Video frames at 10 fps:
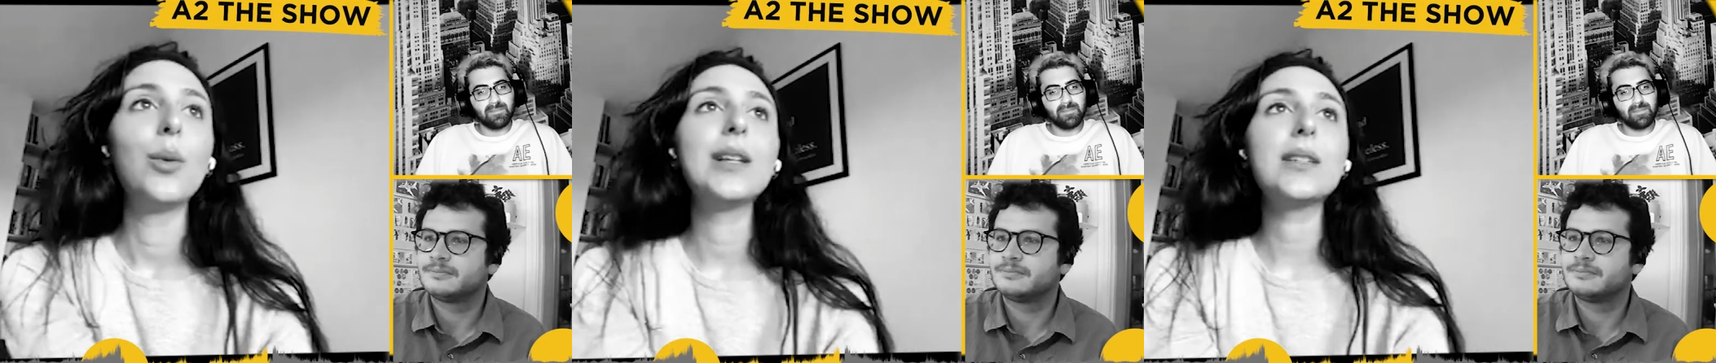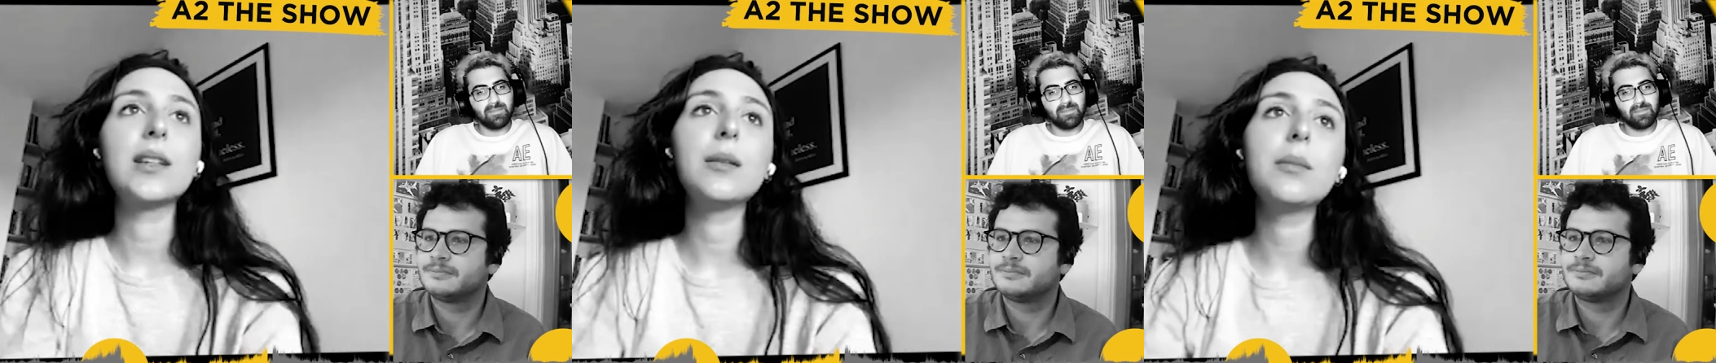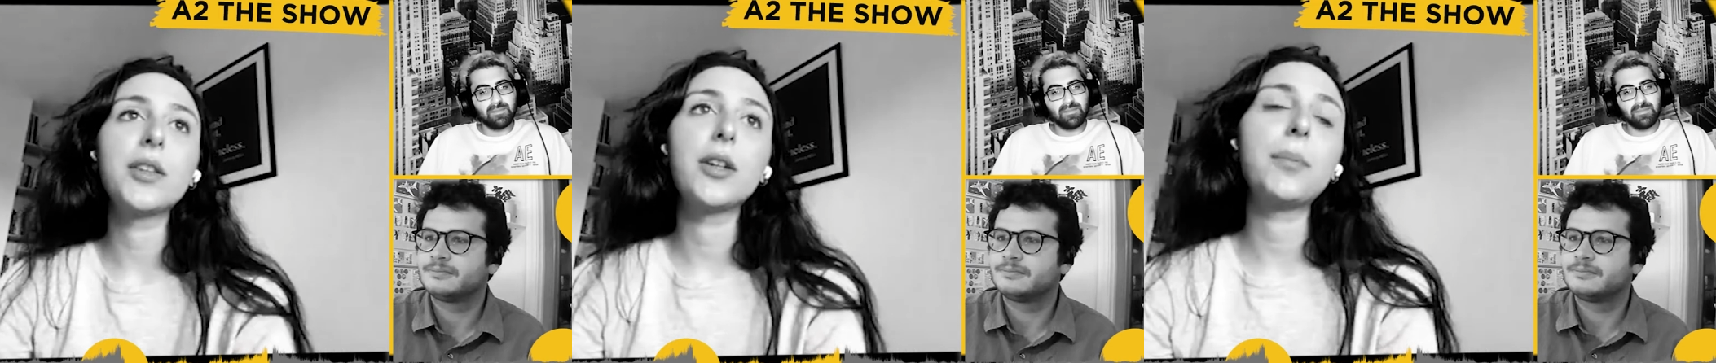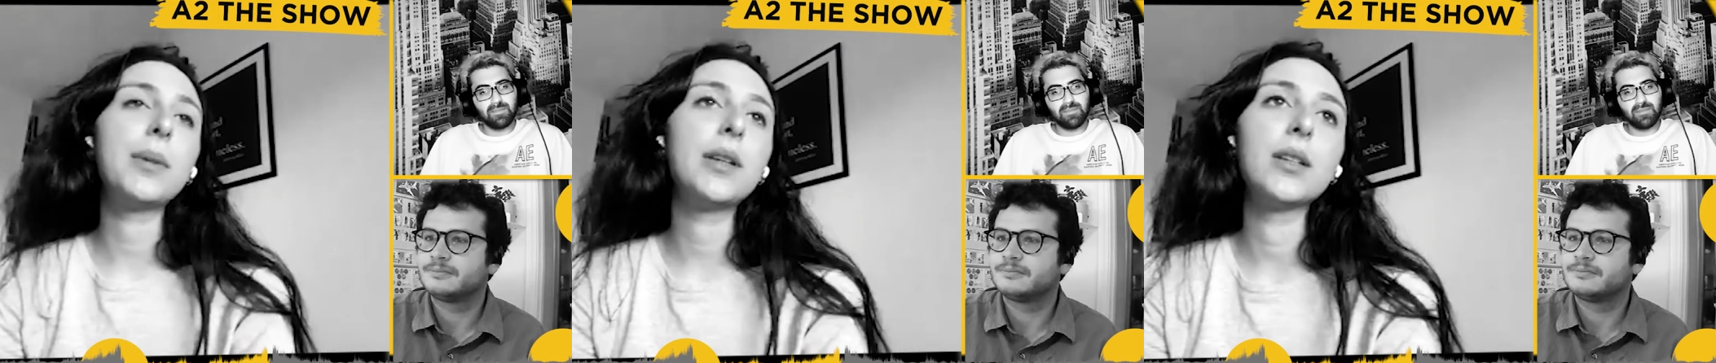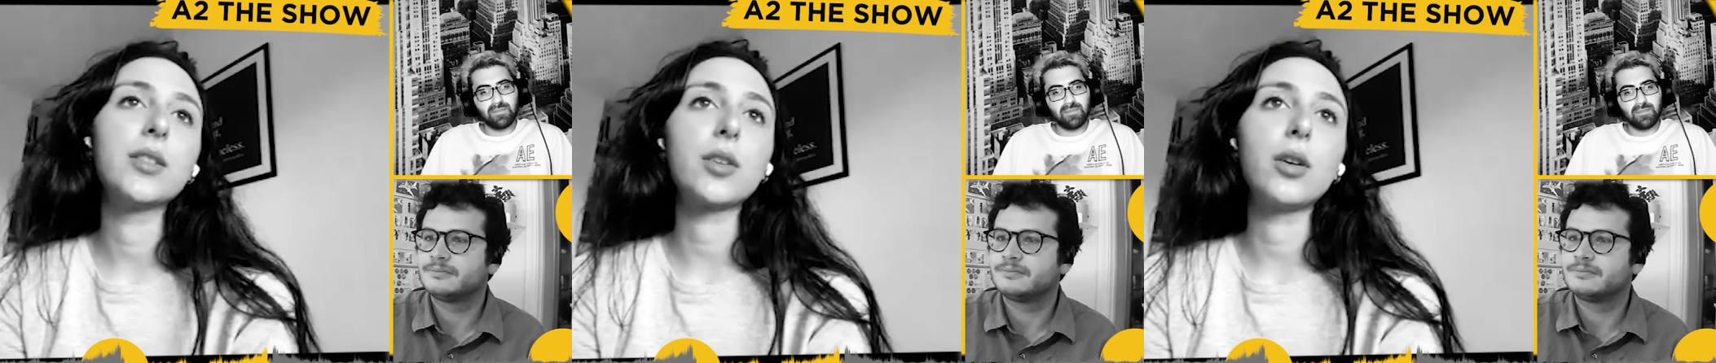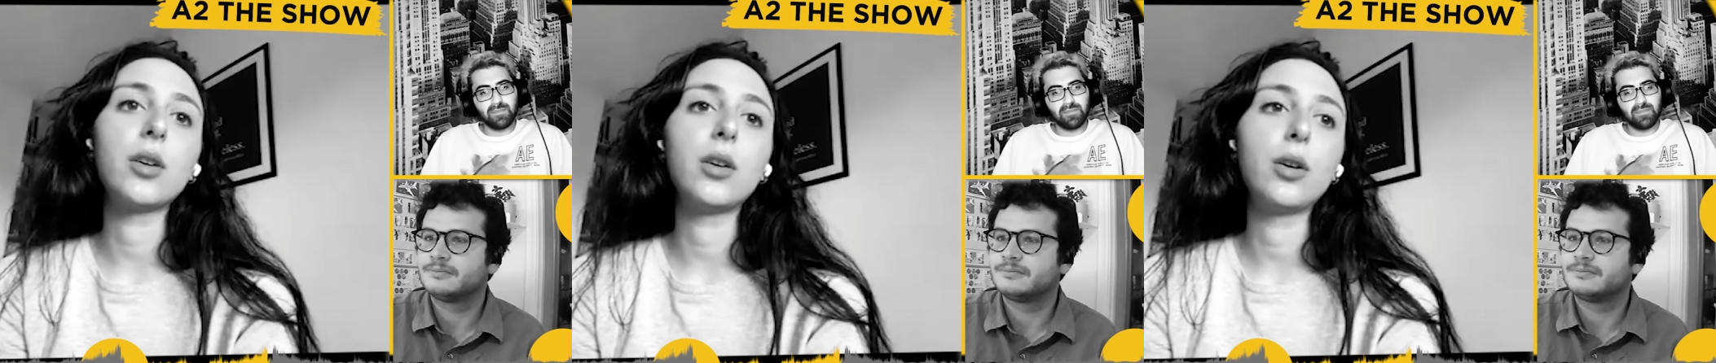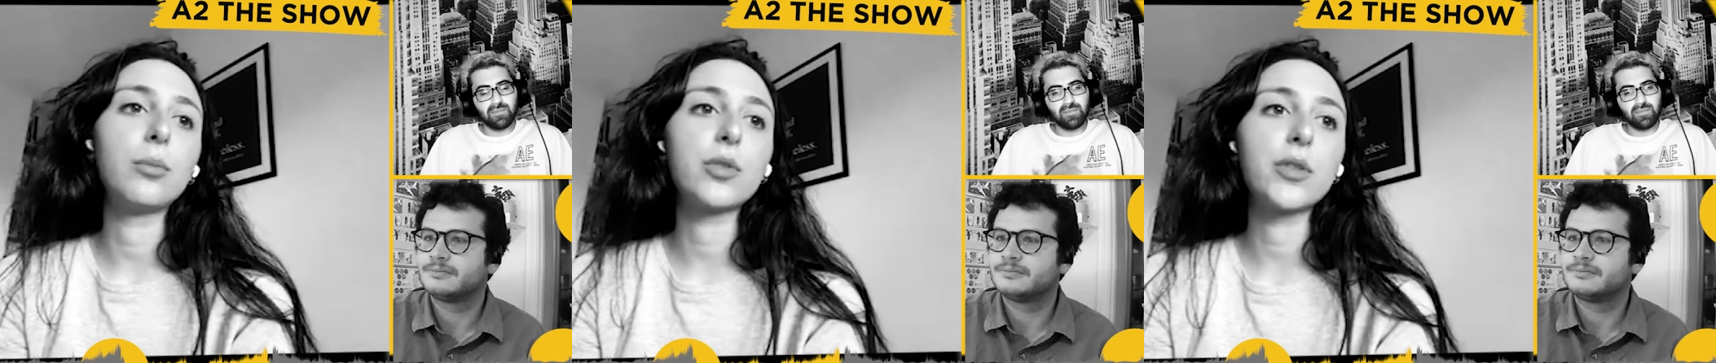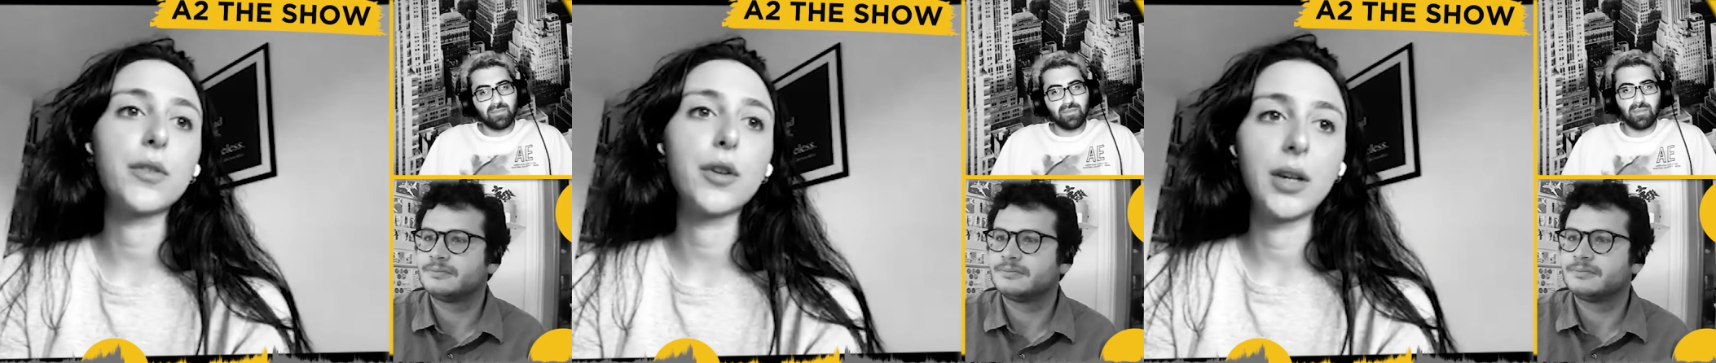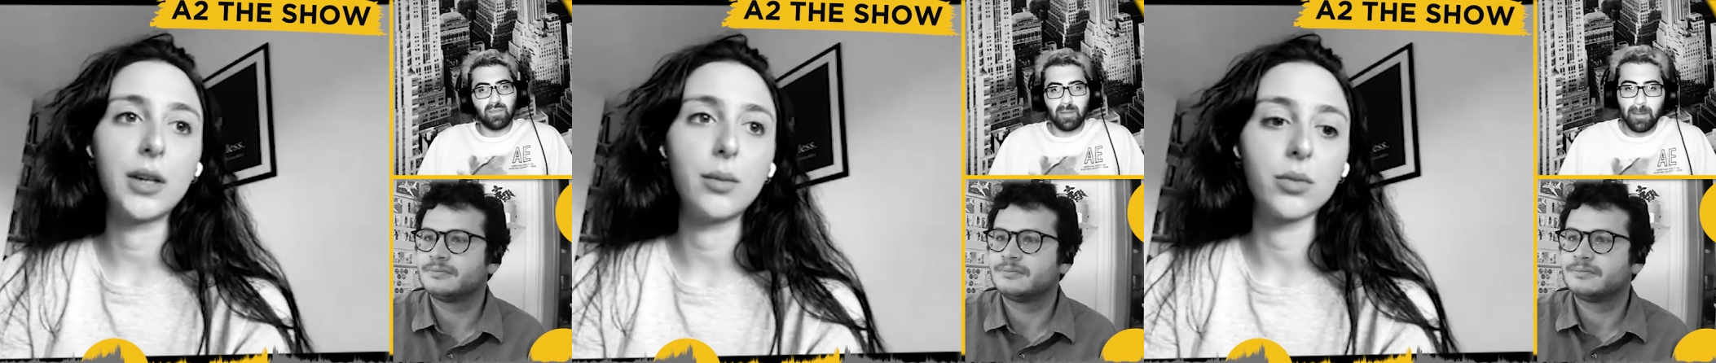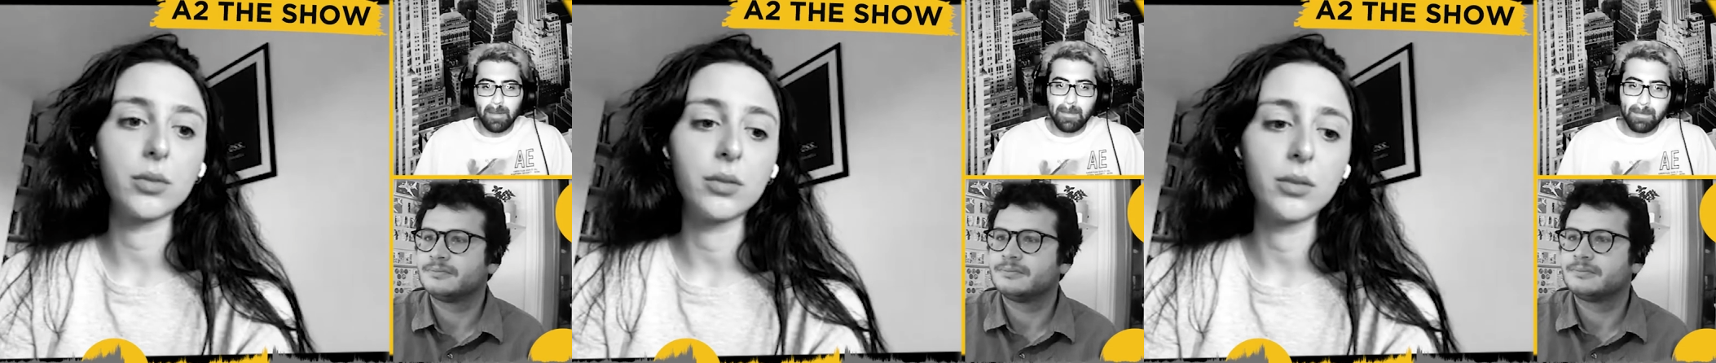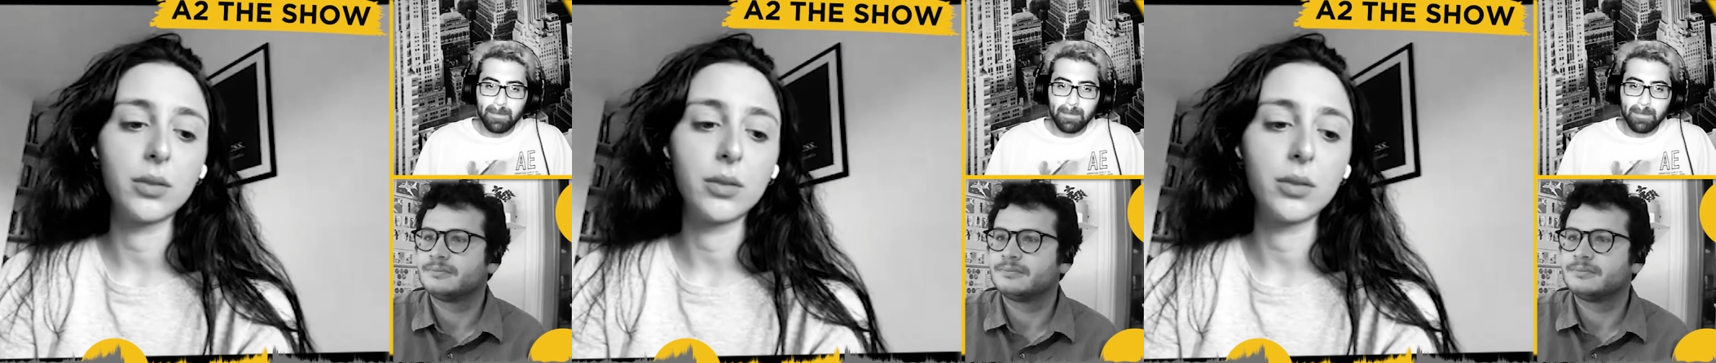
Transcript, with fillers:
Speaker 1: Well, cinema therapy is almost for anyone